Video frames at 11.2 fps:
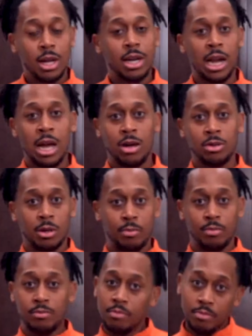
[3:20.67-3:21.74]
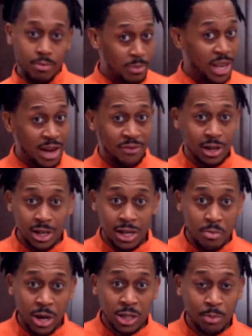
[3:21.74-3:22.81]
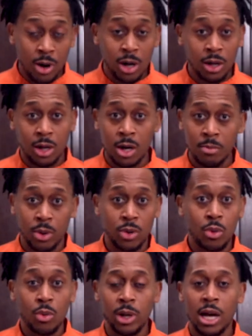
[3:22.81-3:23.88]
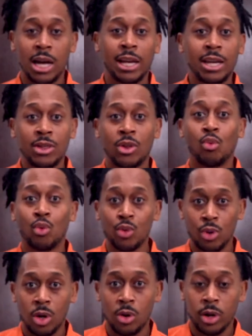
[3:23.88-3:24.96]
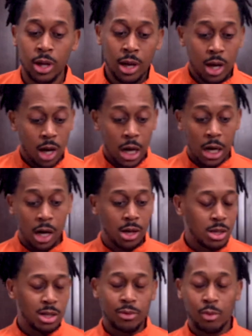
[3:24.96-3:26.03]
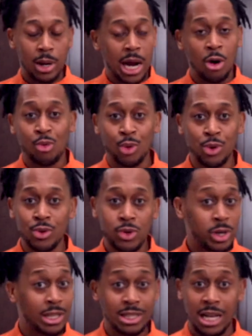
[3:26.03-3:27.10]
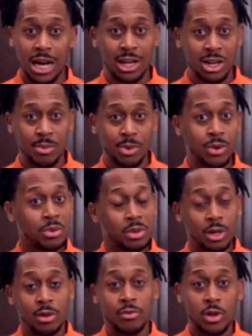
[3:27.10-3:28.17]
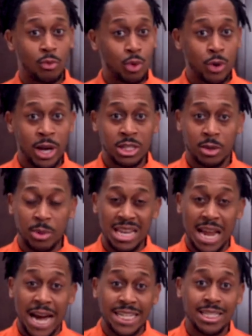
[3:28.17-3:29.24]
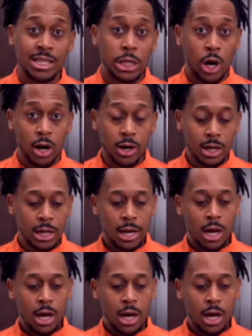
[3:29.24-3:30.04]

Now definitely the best part of the gumbo, we got to get the roux going. Without roux, it's not gumbo. Your roux has to be nice and dark.